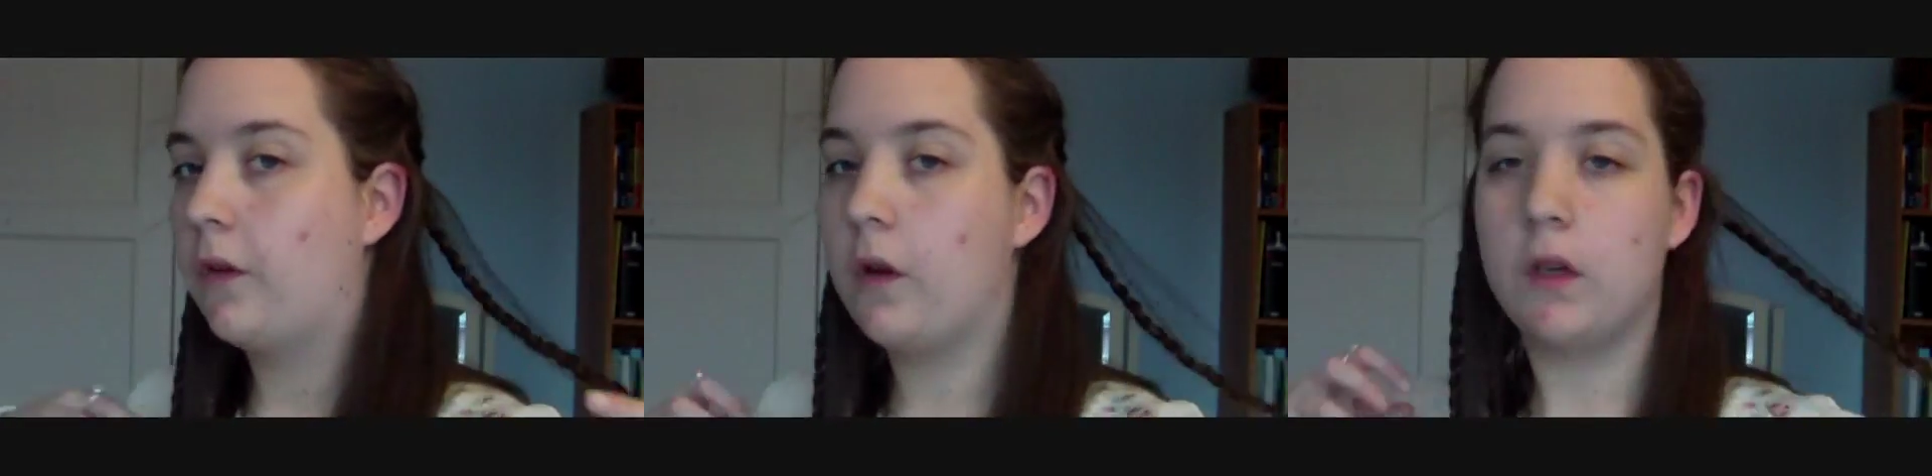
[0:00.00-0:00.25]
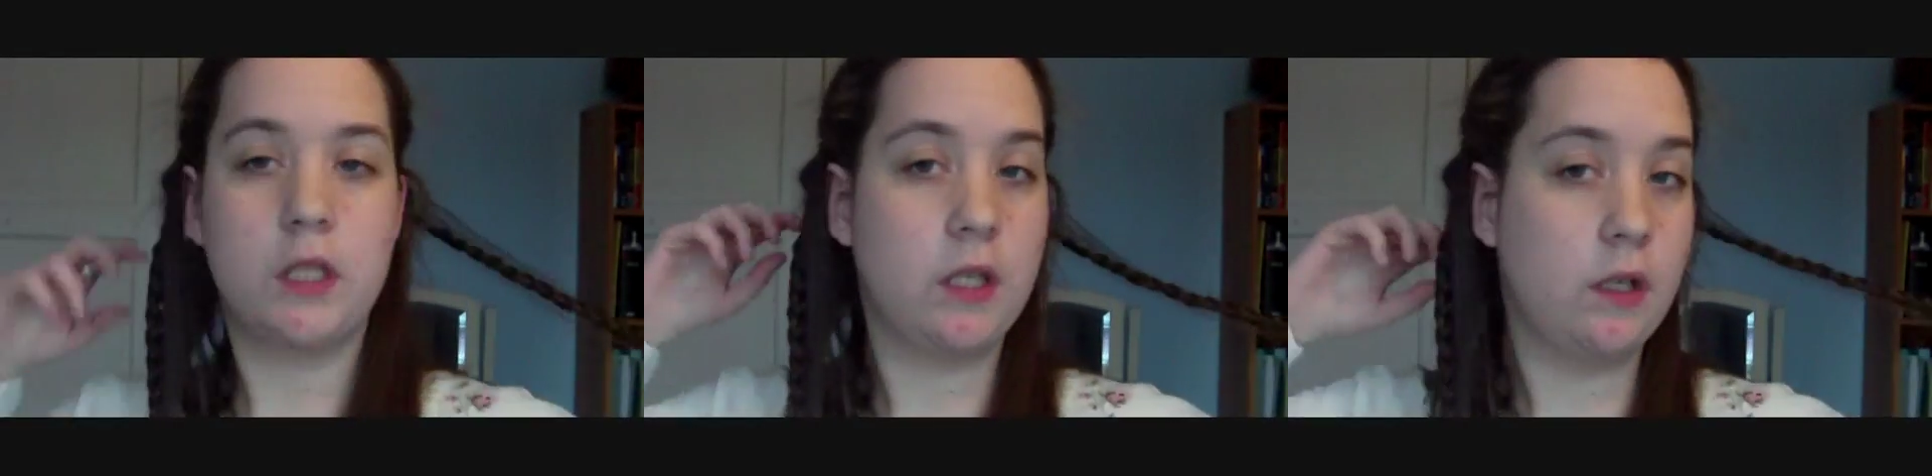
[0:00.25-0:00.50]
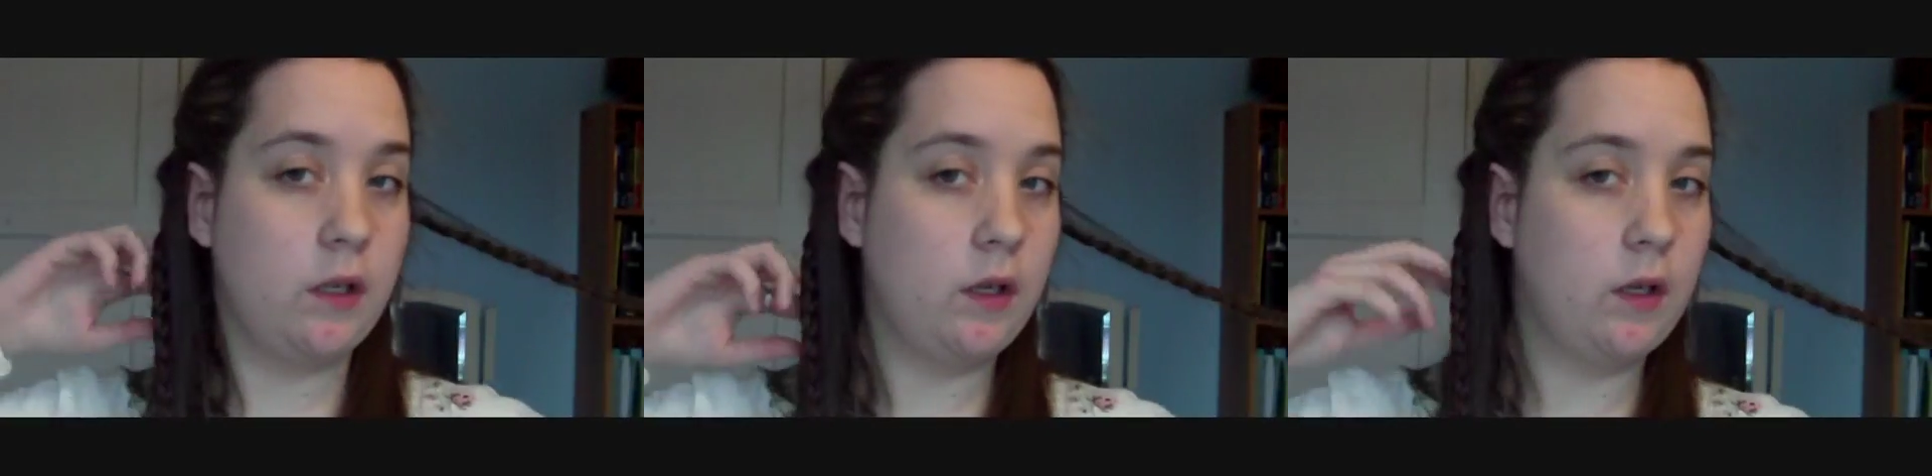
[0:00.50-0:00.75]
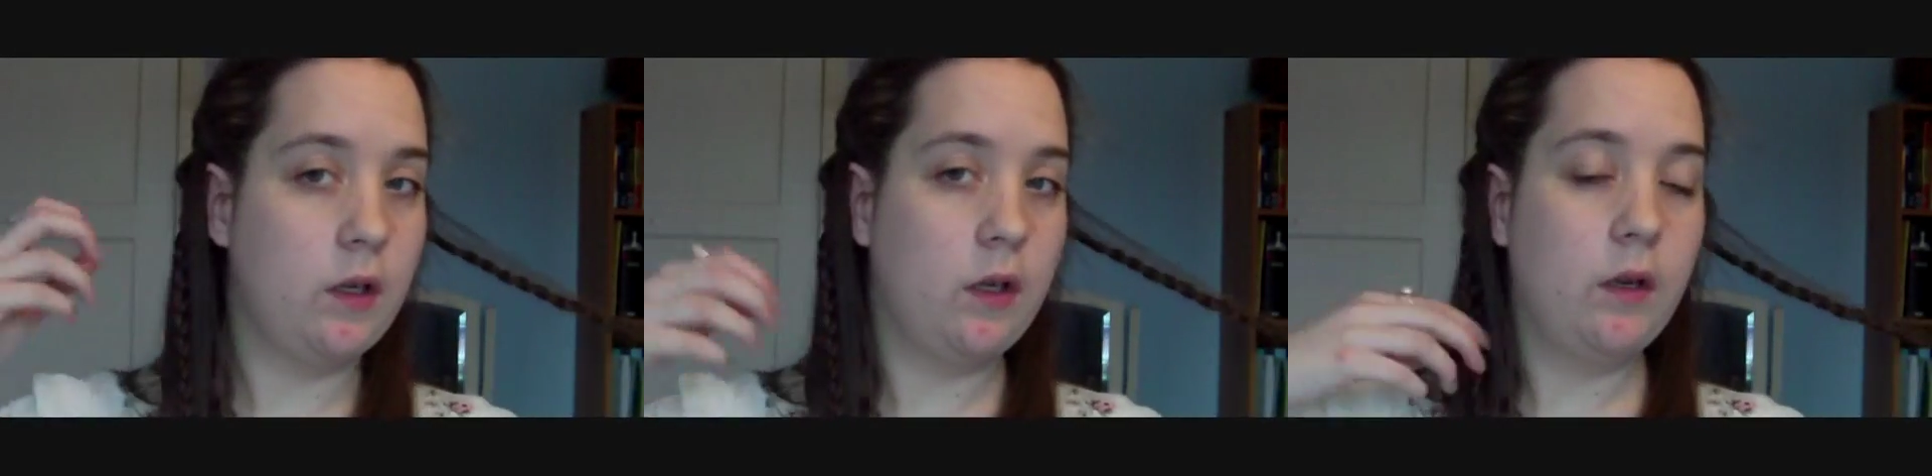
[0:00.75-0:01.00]
got
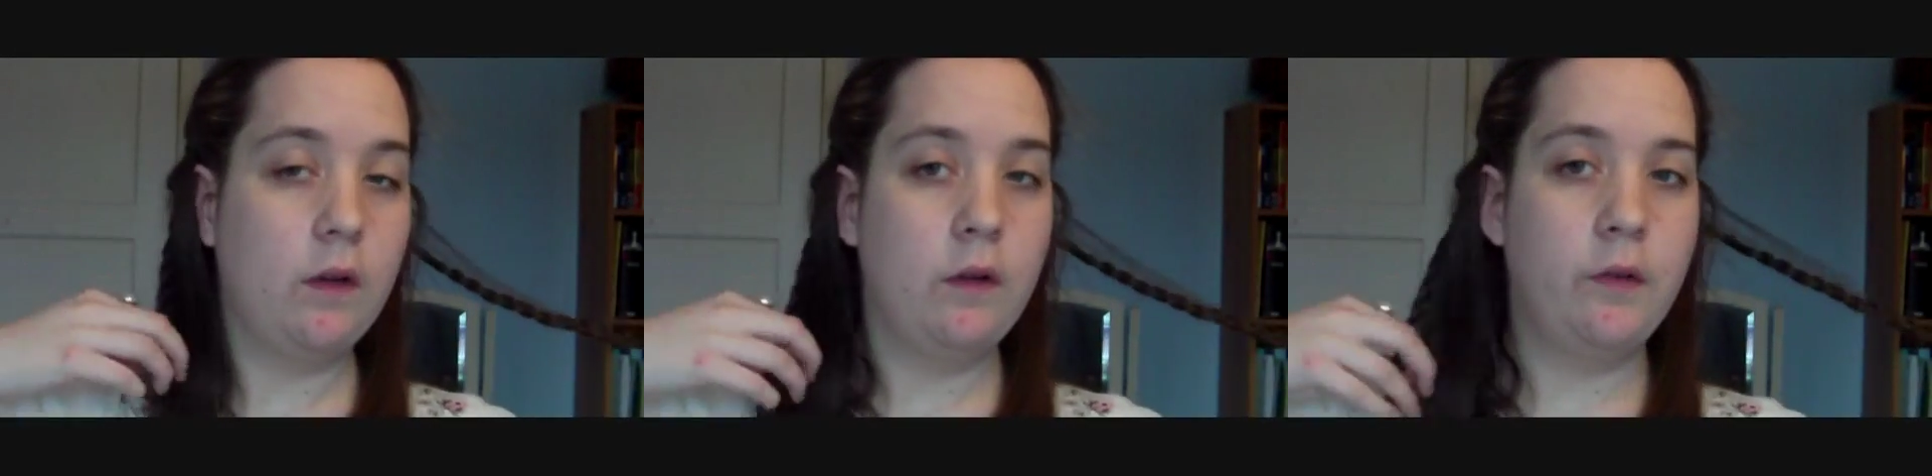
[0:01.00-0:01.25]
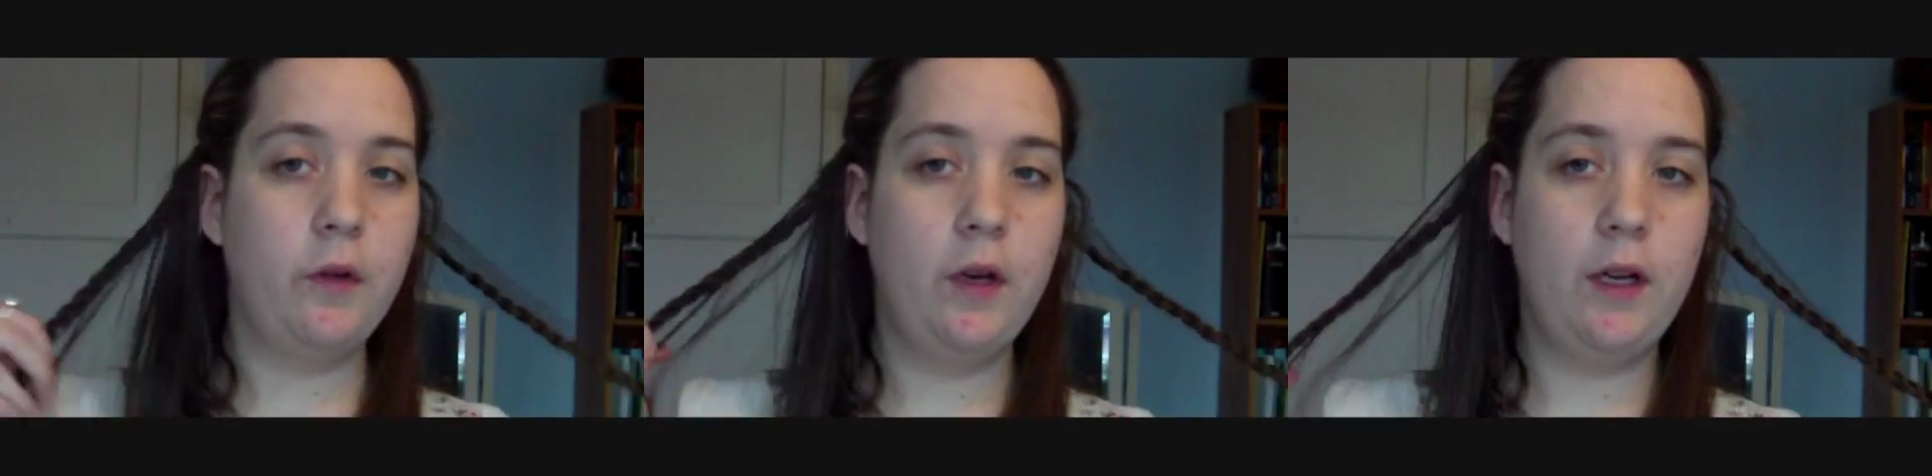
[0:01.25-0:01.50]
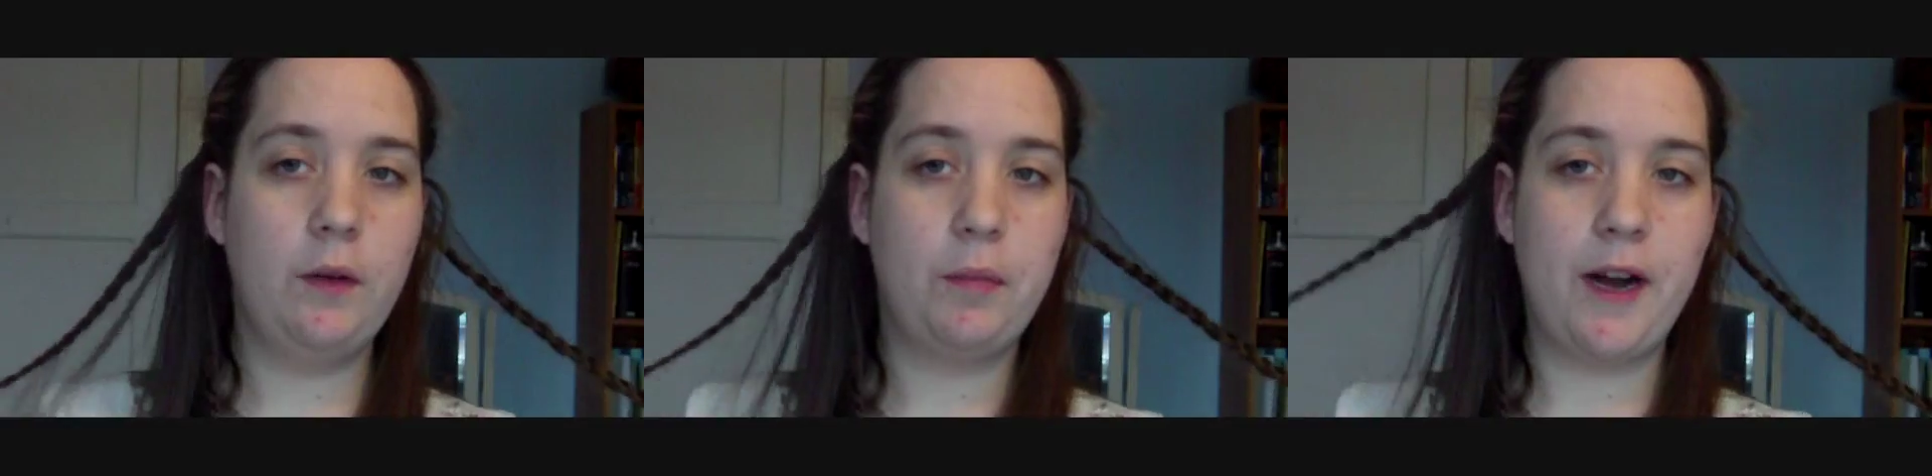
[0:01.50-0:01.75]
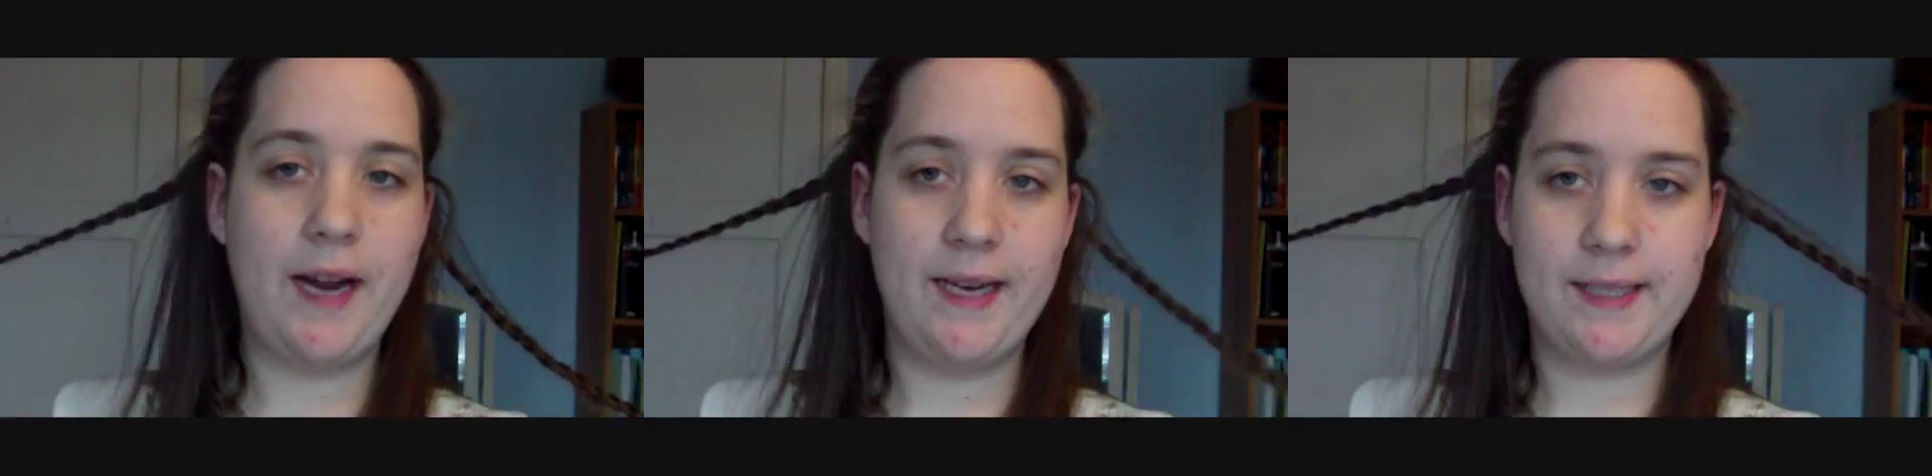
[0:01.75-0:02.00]
4 little
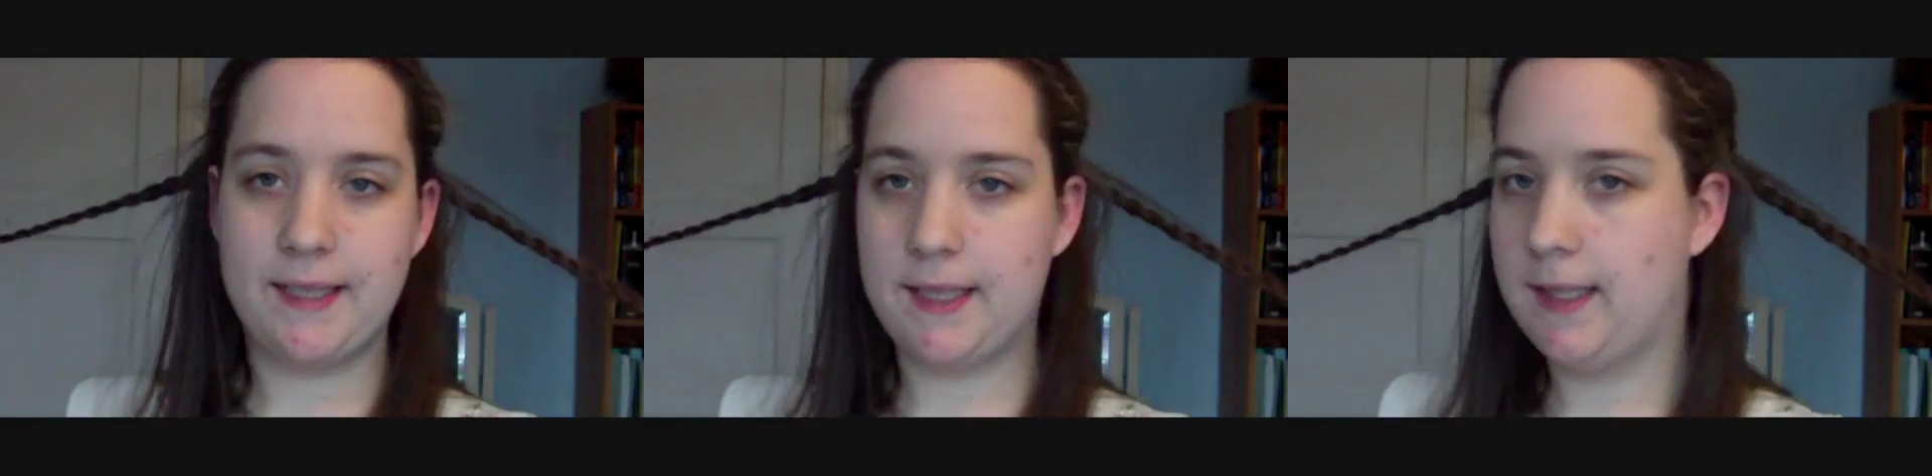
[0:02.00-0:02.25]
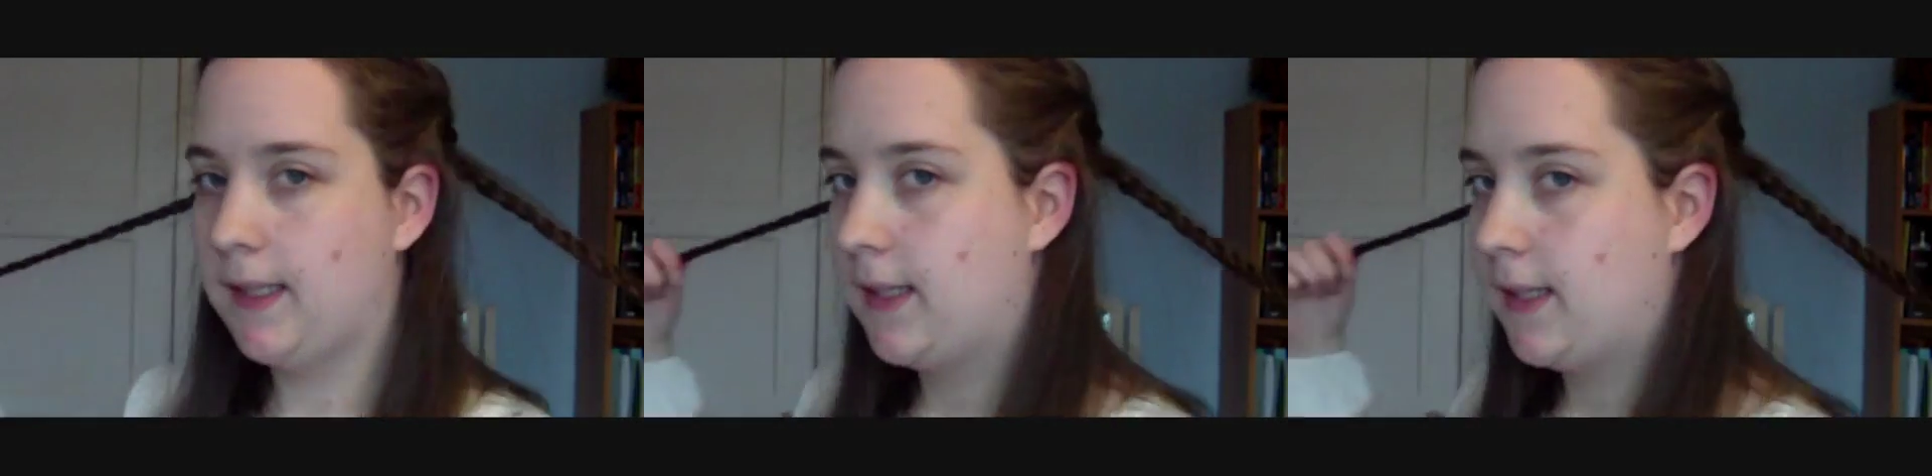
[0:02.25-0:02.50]
braids.